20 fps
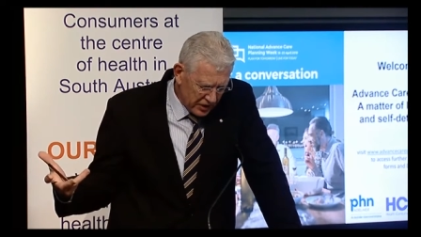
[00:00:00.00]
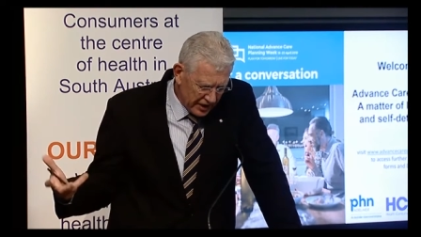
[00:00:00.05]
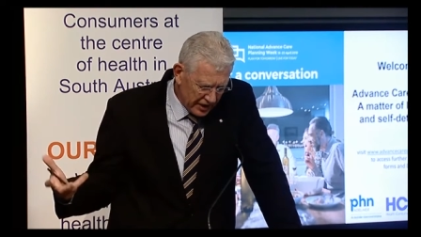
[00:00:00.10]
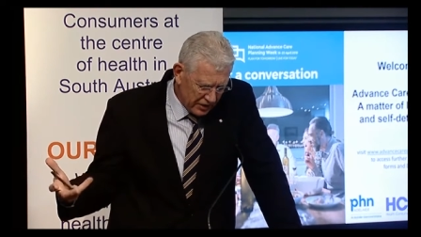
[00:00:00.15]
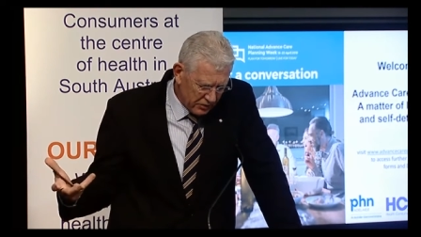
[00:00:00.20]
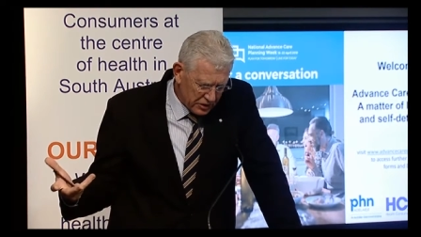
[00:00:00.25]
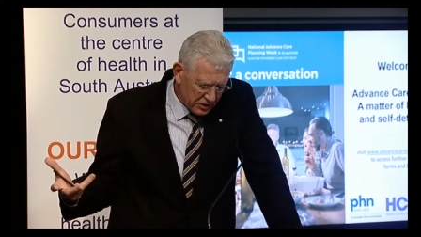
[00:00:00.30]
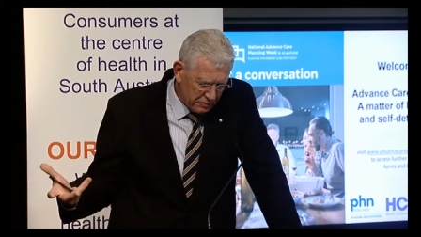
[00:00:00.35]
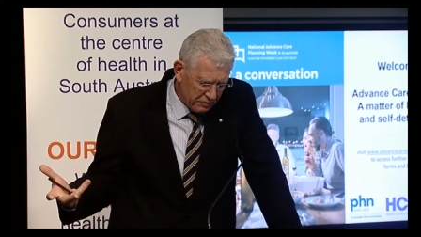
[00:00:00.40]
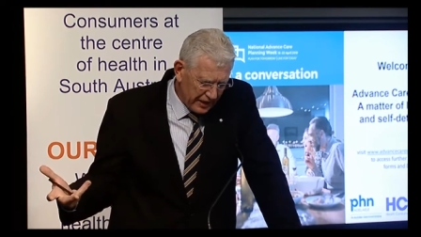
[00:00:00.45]
He
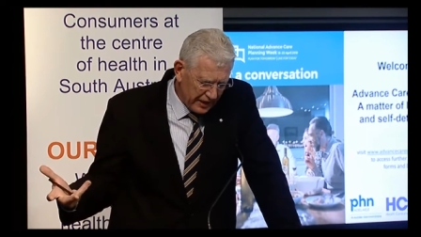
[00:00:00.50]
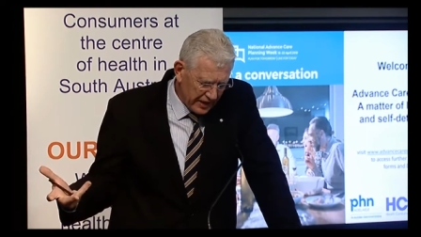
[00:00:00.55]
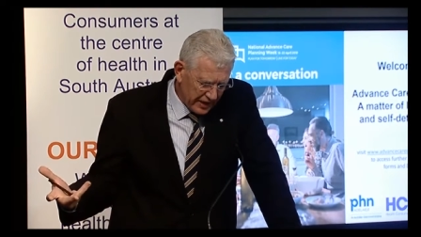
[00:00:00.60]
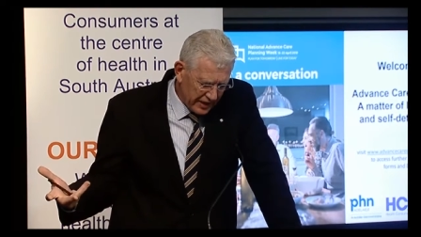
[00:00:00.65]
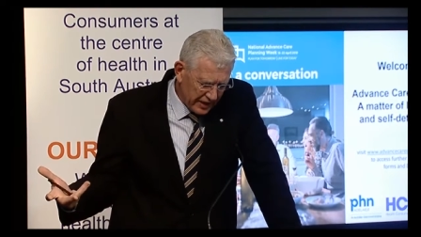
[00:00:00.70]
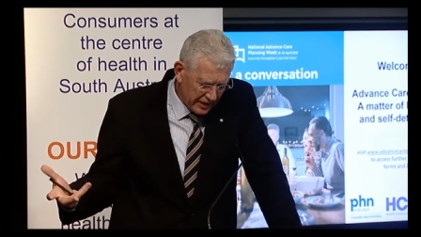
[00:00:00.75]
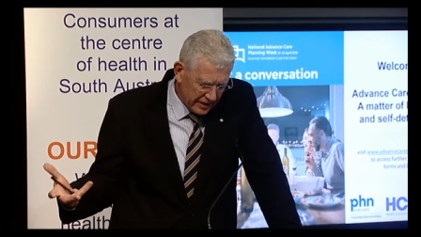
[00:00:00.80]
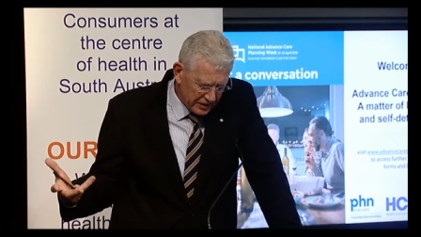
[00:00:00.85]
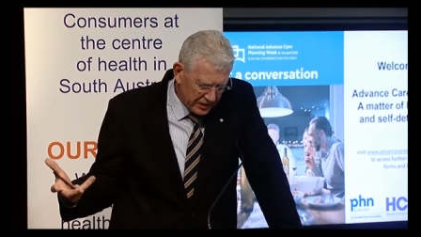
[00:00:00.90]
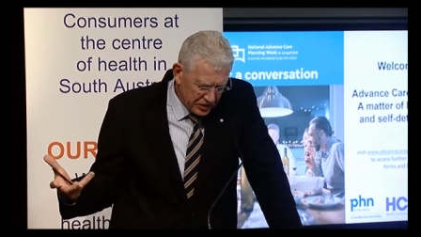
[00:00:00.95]
looks
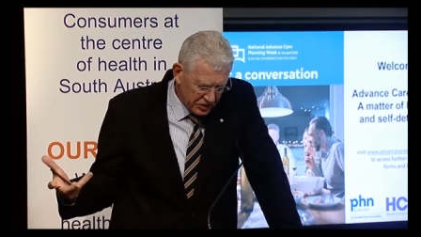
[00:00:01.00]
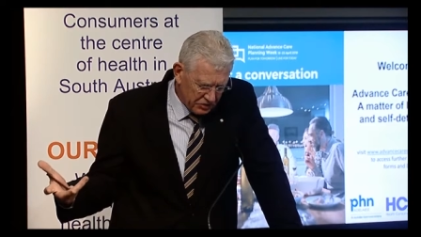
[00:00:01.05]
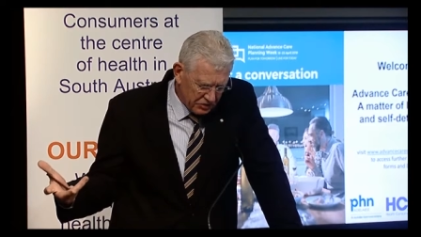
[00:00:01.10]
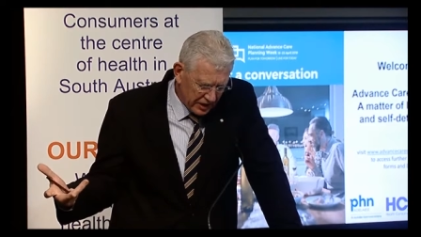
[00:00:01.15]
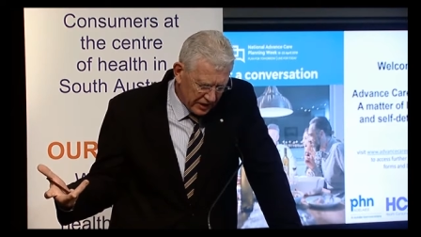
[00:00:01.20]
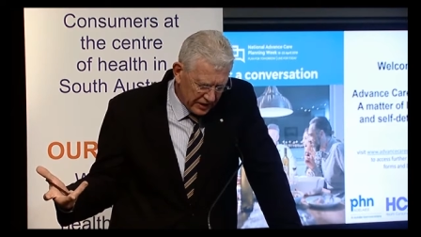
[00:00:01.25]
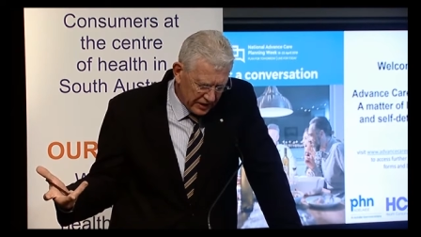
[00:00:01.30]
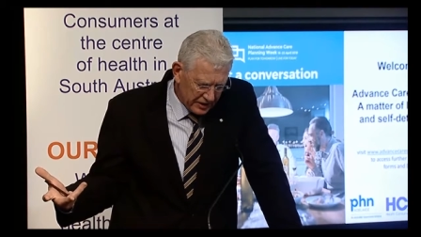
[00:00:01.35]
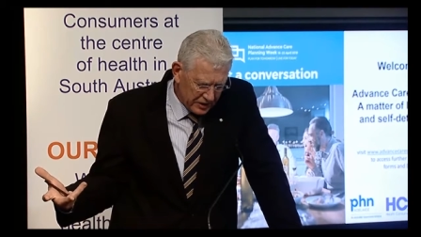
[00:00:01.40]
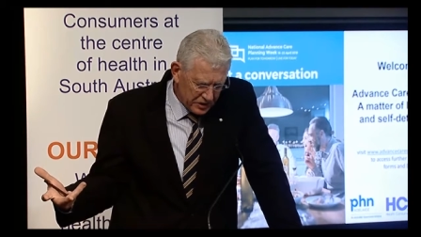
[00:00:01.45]
pale. He's
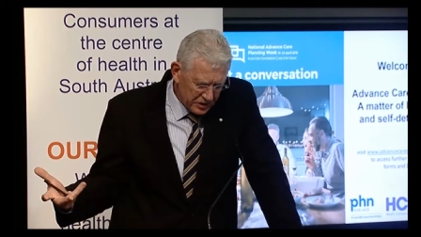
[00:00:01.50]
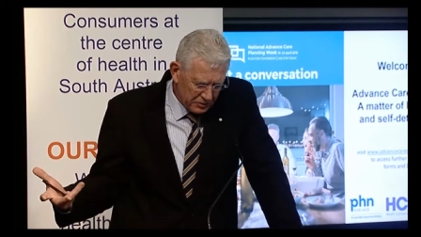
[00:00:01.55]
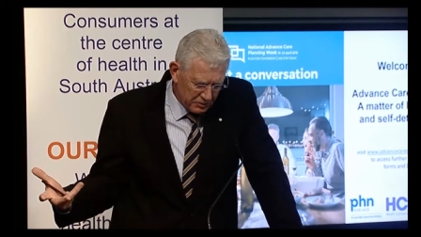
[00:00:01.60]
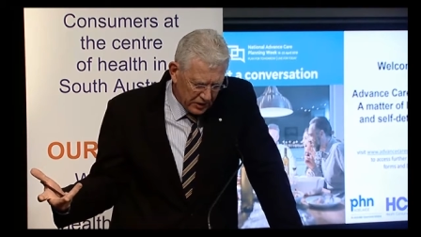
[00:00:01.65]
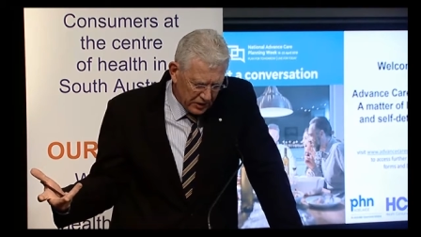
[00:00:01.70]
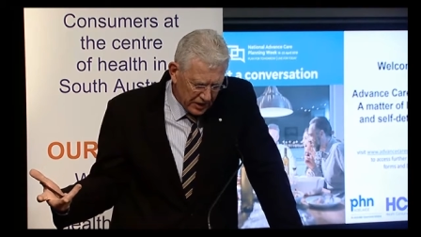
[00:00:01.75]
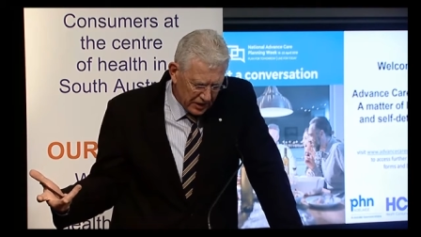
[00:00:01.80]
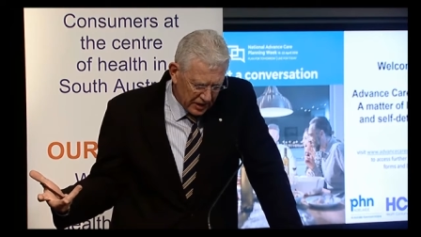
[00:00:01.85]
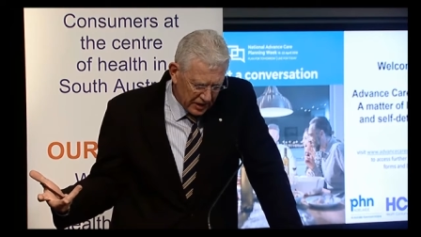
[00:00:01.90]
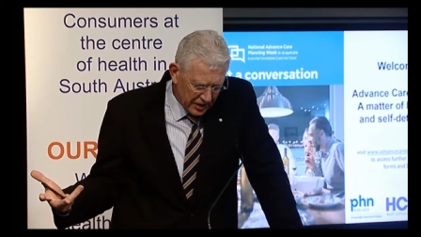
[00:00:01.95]
struggling to
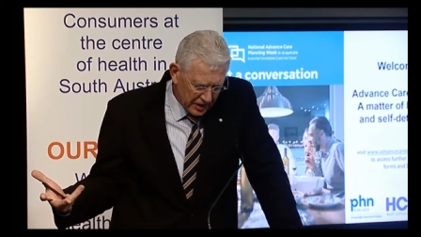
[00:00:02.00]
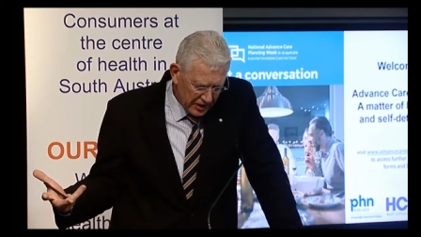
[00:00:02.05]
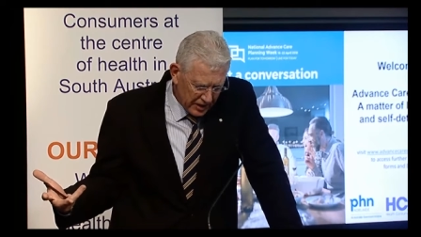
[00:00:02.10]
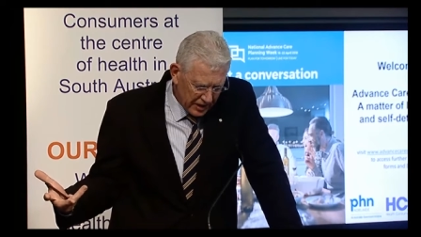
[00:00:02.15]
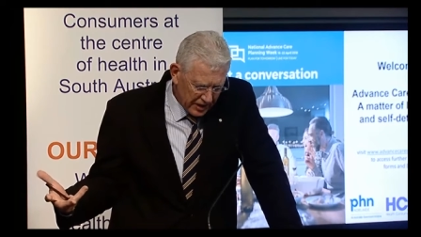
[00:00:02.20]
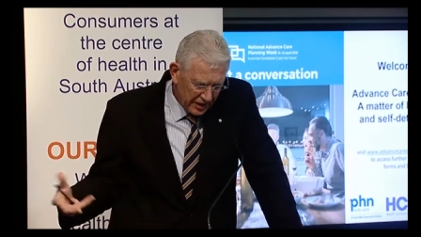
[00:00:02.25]
smile.